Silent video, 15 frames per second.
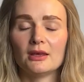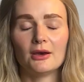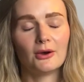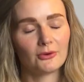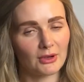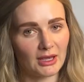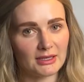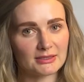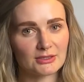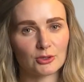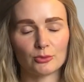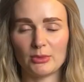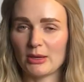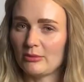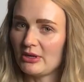Okay, so
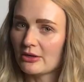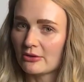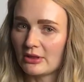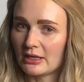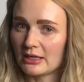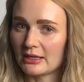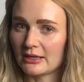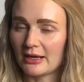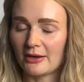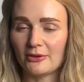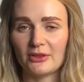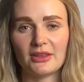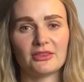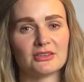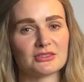maybe you're thinking now
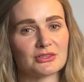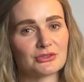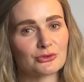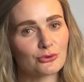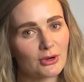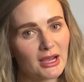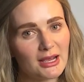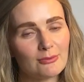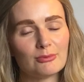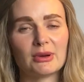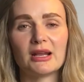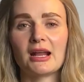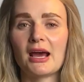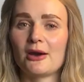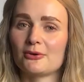that this is great,
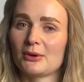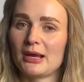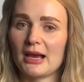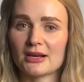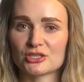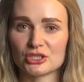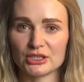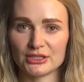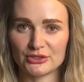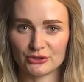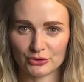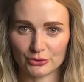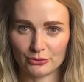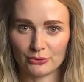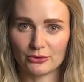but how do I actually
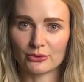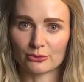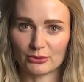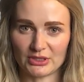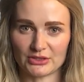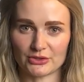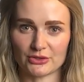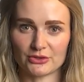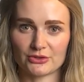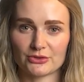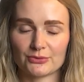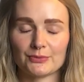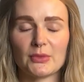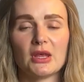do the research?